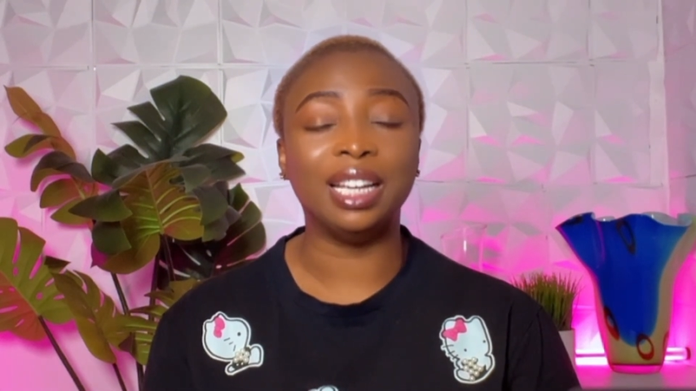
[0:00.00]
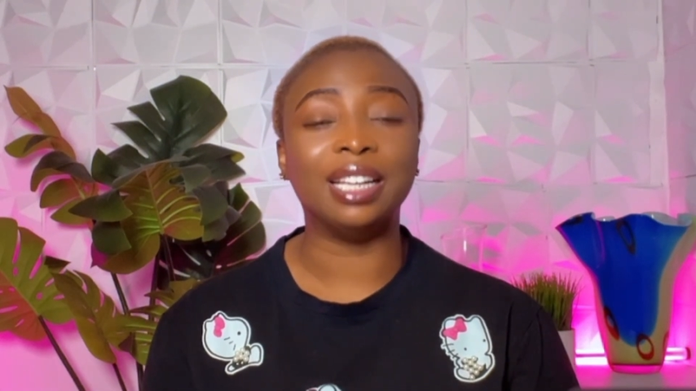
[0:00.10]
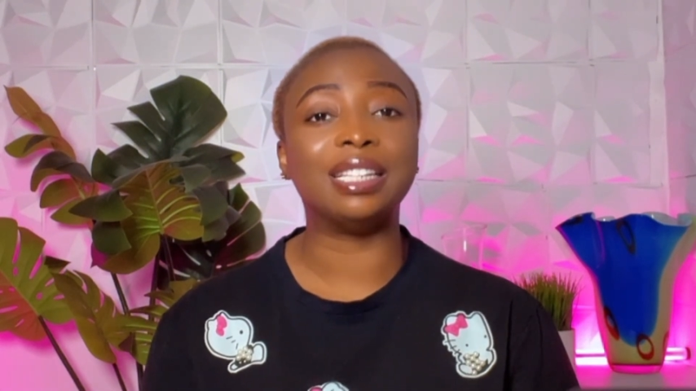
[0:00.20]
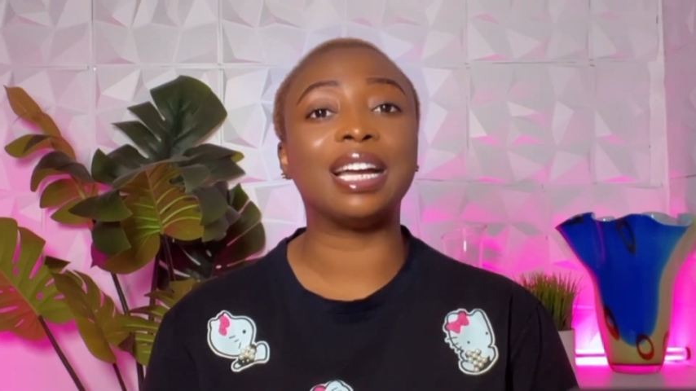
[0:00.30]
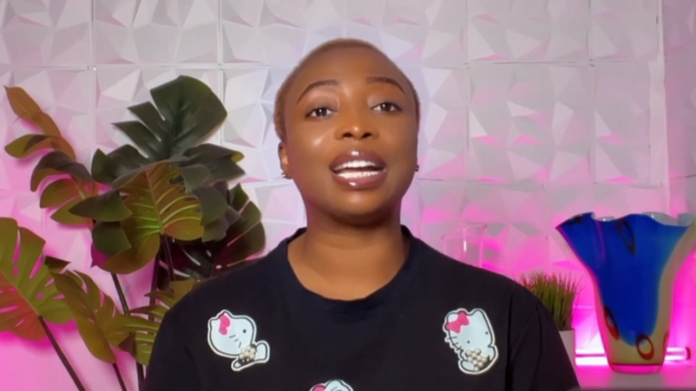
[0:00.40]

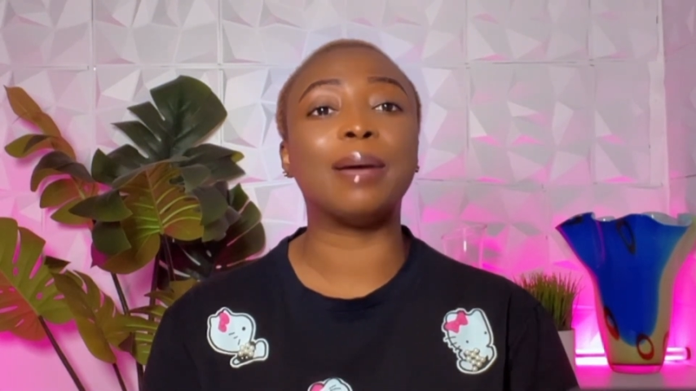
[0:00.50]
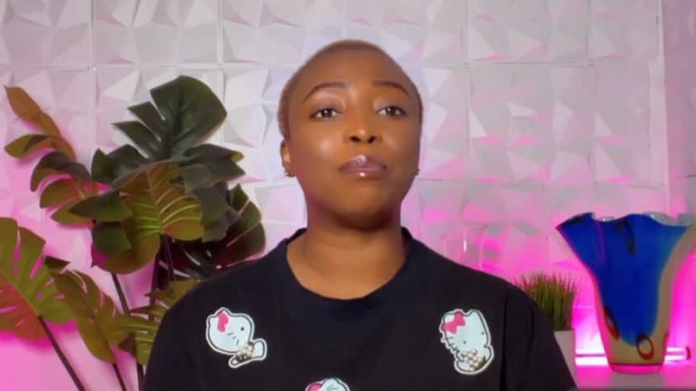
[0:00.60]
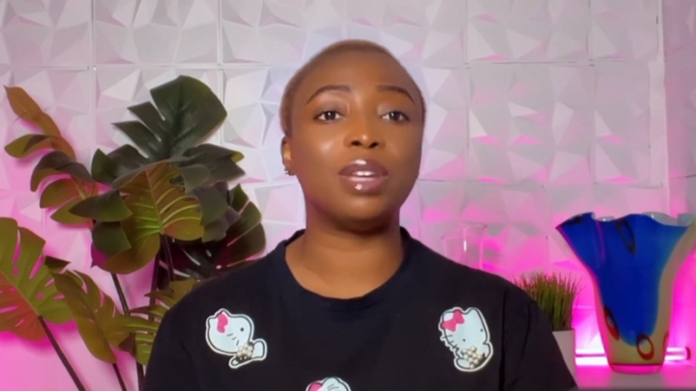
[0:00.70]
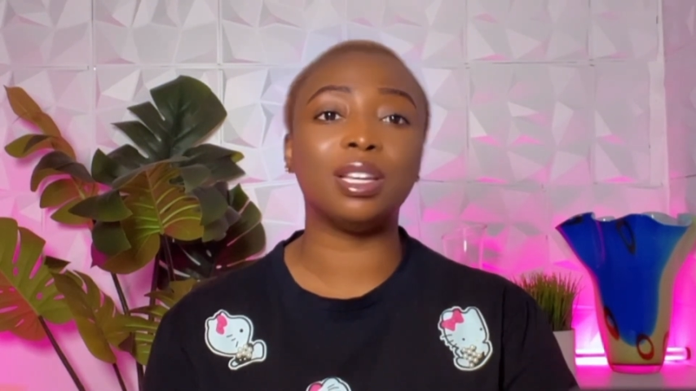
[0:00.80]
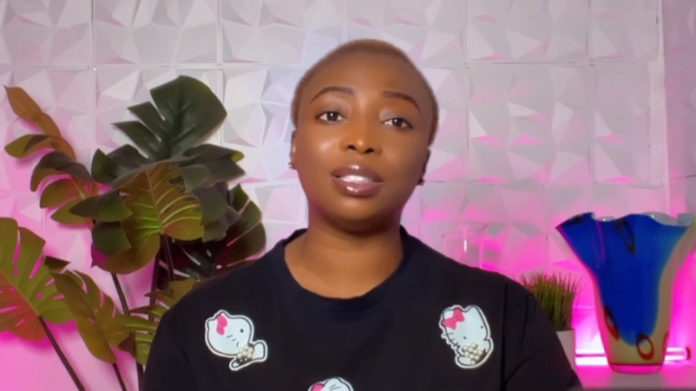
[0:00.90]
that can
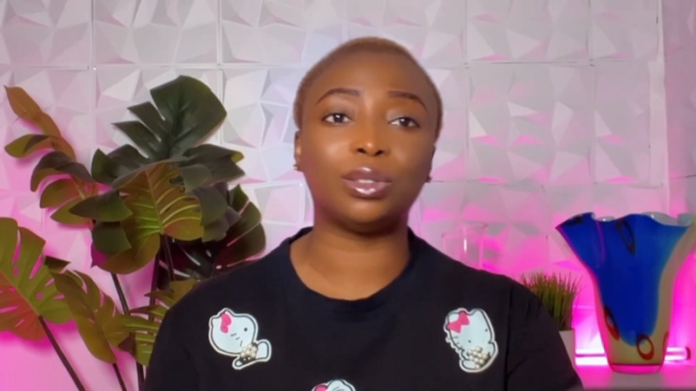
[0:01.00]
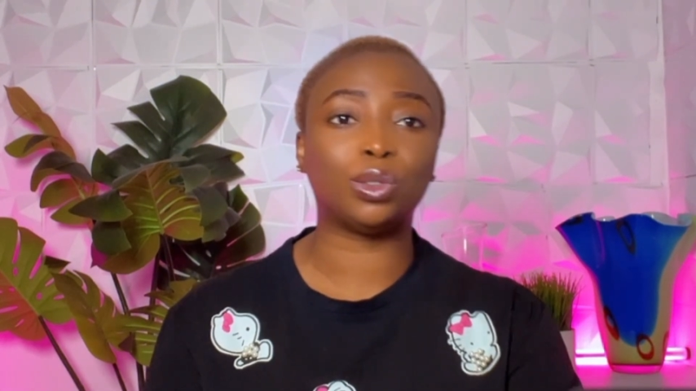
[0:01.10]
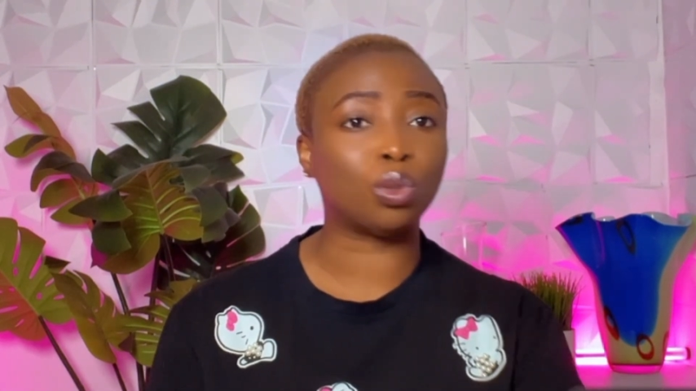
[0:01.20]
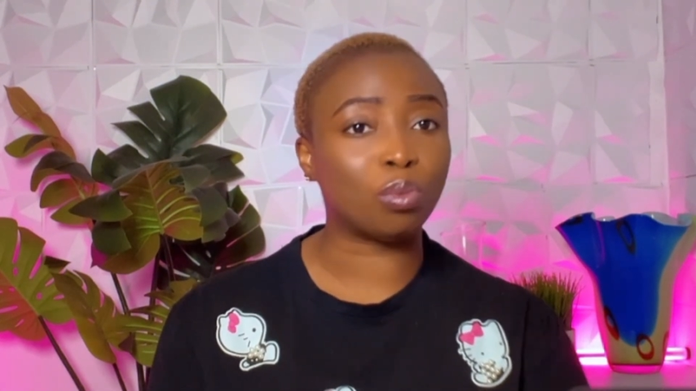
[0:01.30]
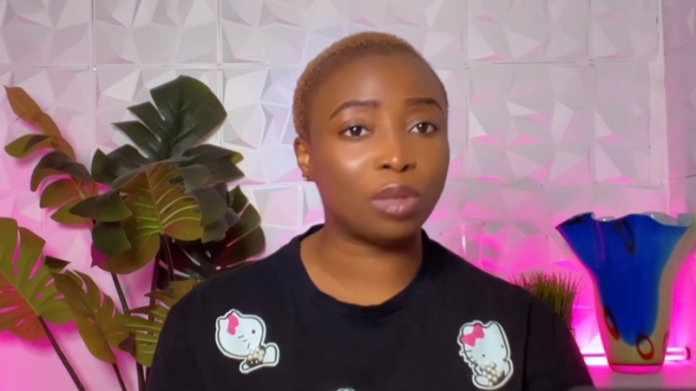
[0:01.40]
make so
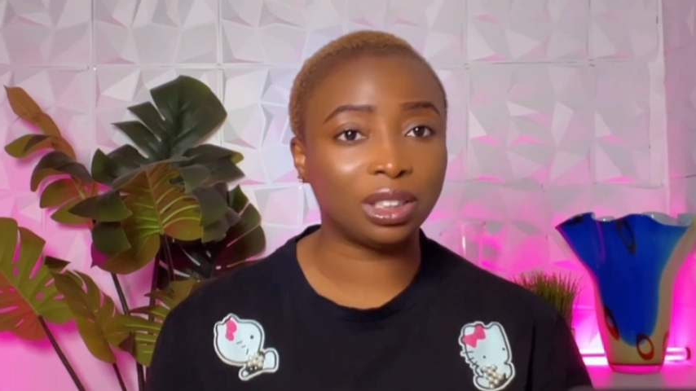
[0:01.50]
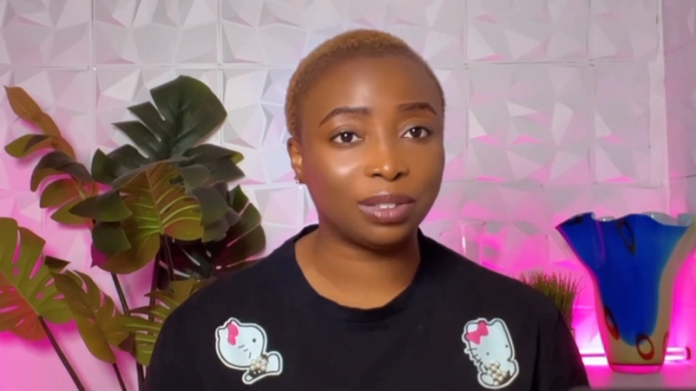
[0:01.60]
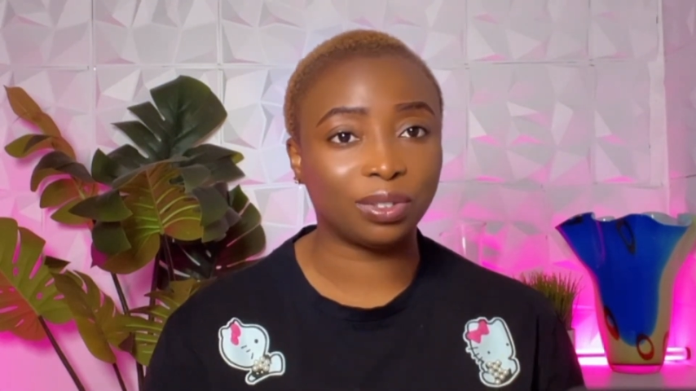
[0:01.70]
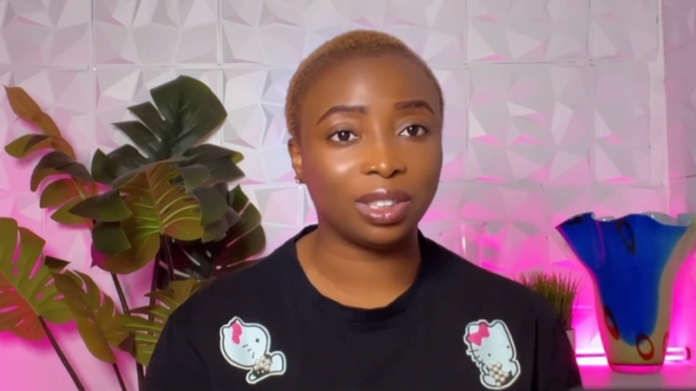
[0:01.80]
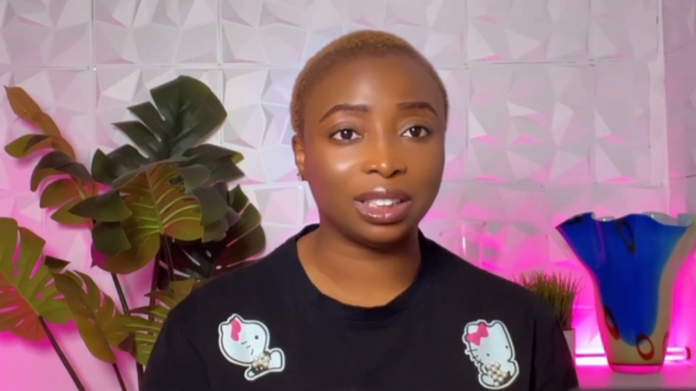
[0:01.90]
many
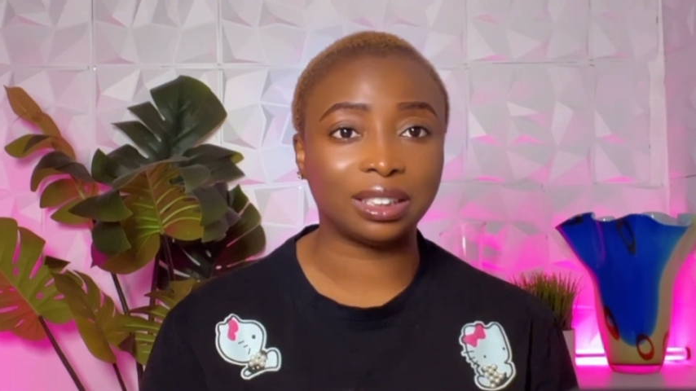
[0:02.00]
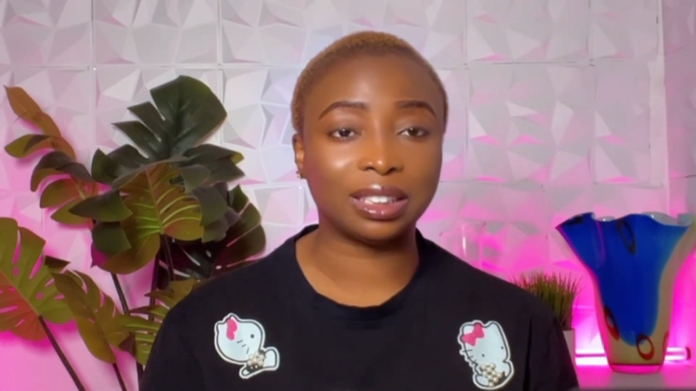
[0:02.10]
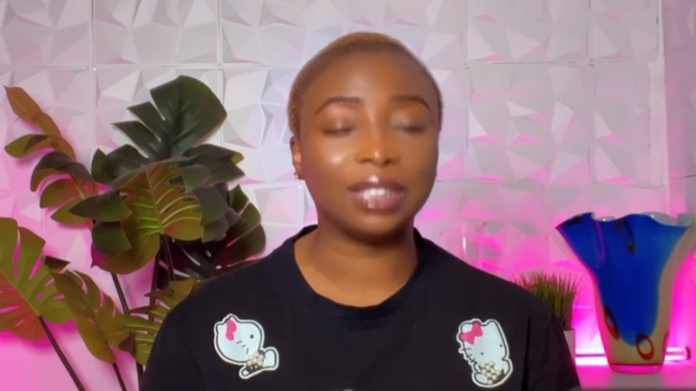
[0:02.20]
different designs,